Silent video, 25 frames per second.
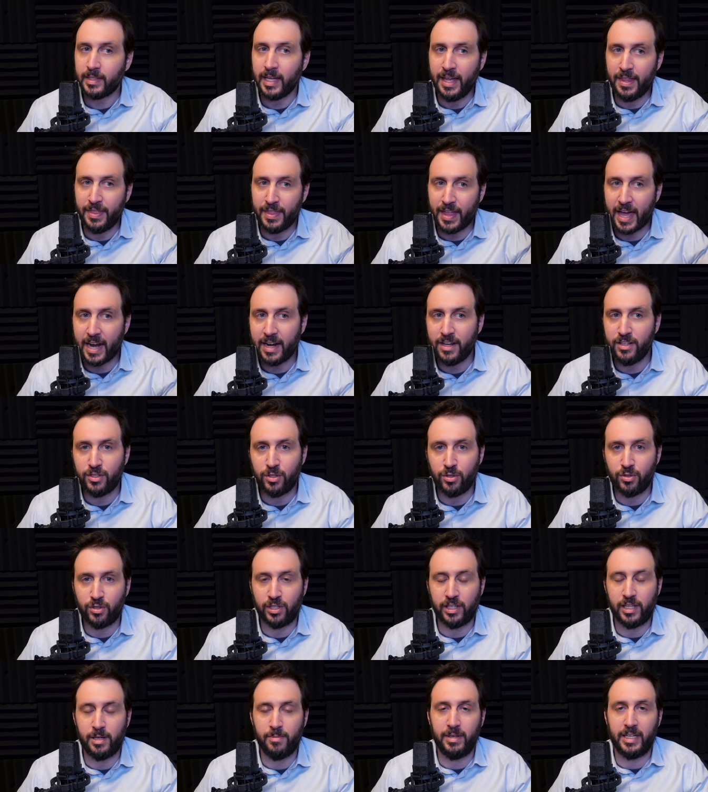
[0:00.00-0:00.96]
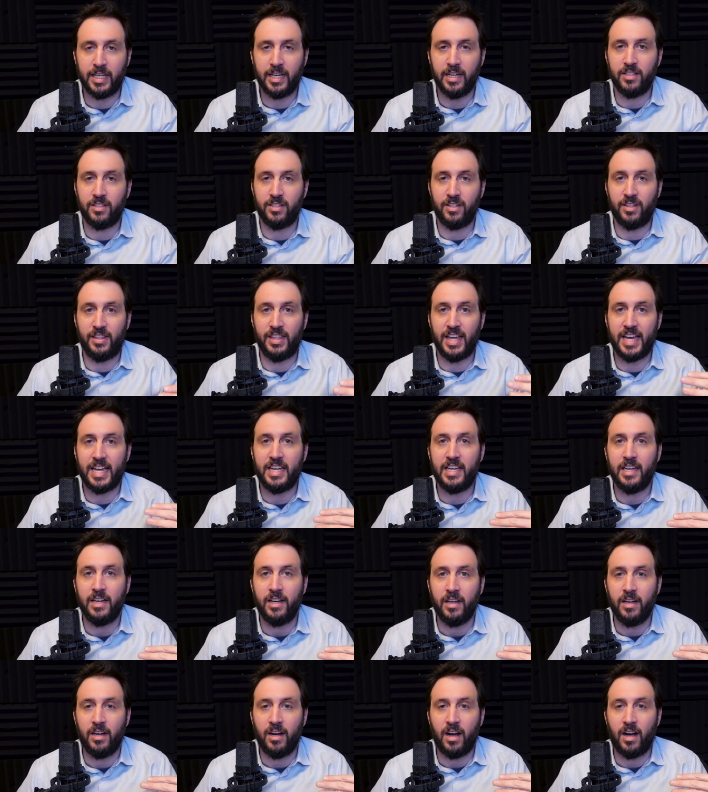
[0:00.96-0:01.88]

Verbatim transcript: And that is usually because they